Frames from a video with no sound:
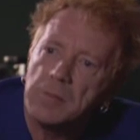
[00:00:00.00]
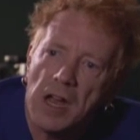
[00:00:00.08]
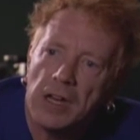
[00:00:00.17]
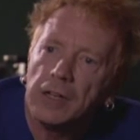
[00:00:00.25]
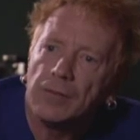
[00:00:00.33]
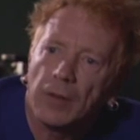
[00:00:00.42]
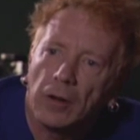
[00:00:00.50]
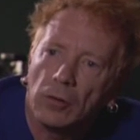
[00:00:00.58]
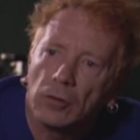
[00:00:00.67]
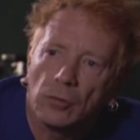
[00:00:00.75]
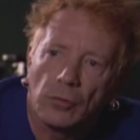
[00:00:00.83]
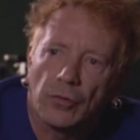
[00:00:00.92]
many
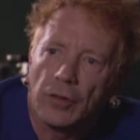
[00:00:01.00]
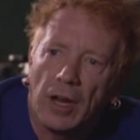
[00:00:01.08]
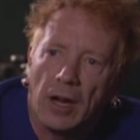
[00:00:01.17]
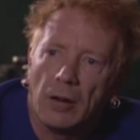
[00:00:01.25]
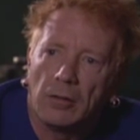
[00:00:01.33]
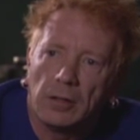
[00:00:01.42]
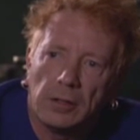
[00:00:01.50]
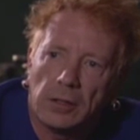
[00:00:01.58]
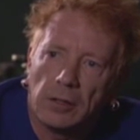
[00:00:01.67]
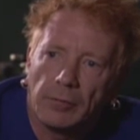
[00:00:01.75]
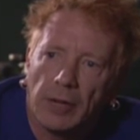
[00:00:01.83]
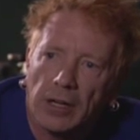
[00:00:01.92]
vocals now
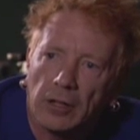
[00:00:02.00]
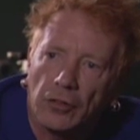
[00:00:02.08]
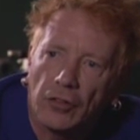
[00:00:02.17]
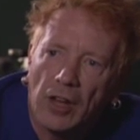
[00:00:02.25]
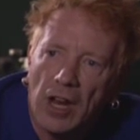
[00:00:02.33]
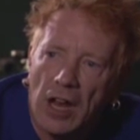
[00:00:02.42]
on records.